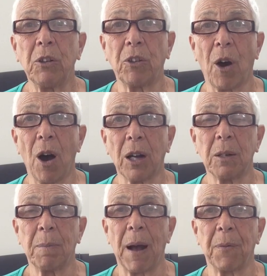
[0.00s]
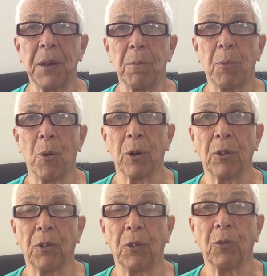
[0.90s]
talked about the
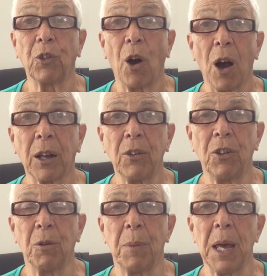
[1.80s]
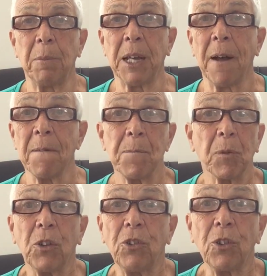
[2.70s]
importance of talking to your baby.
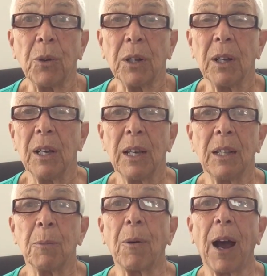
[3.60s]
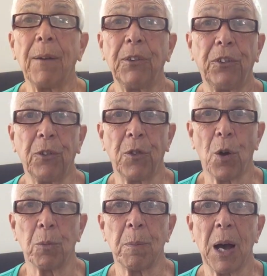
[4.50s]
Do it in the privacy of your
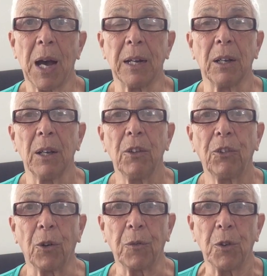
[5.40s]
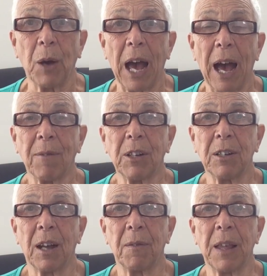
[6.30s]
own mind. So if you haven't
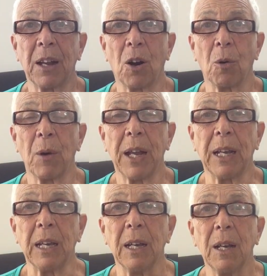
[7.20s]
done that already,